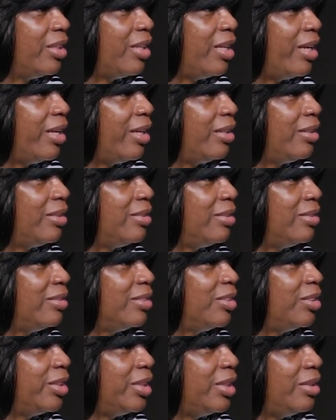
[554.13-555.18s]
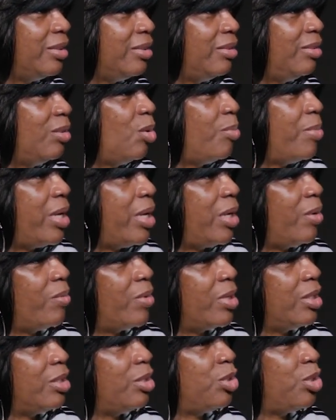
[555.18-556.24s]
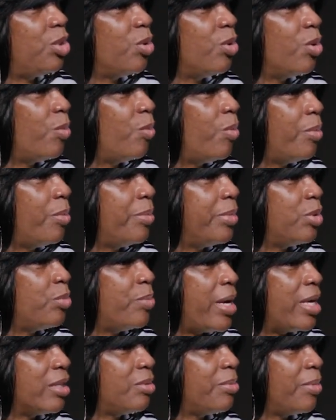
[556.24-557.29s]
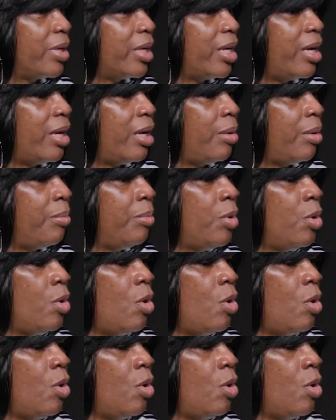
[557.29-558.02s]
and nobody wanted to show a women's basketball game,